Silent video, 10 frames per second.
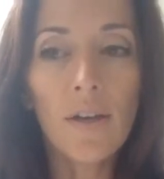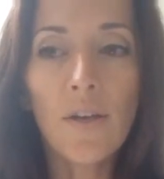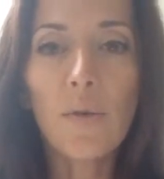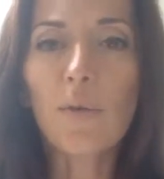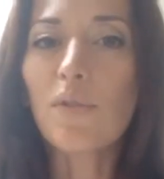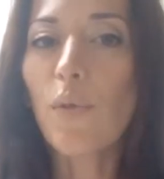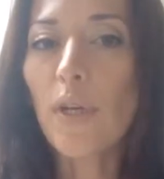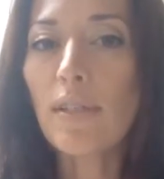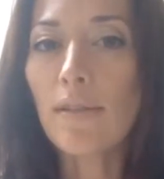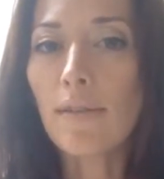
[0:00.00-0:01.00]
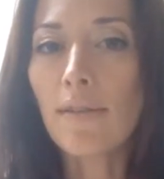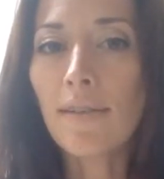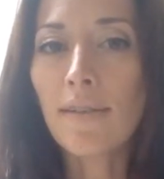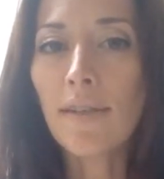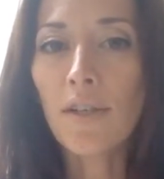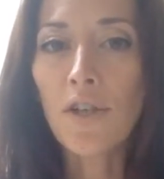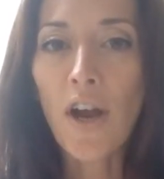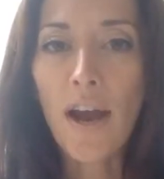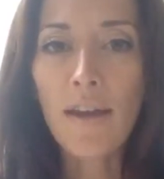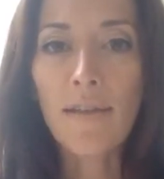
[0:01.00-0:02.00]
Those voices inside your
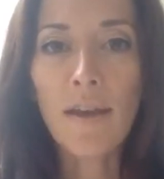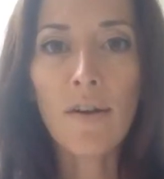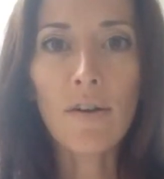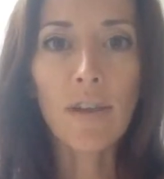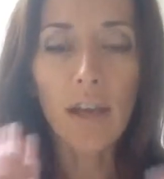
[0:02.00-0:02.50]
head that are